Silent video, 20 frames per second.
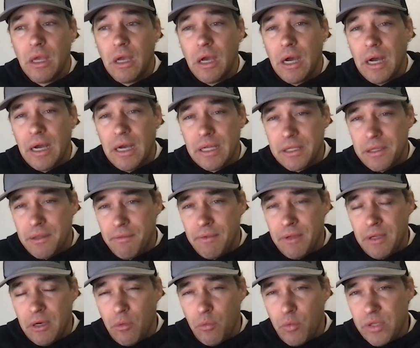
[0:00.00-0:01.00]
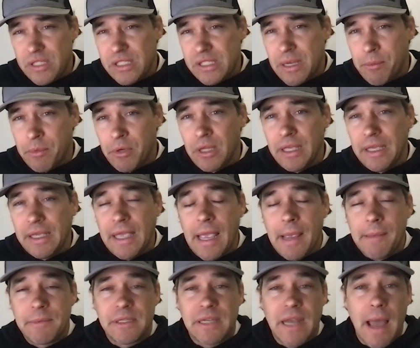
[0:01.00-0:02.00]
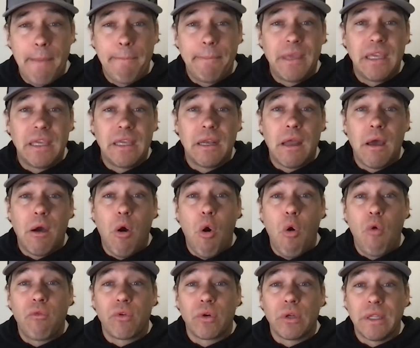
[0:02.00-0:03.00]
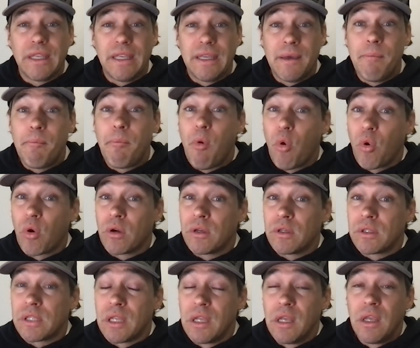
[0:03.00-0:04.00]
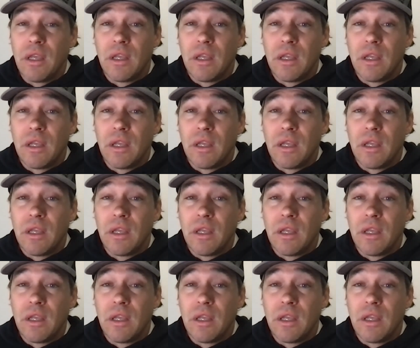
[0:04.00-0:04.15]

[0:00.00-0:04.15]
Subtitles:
With Summer League games not being overly important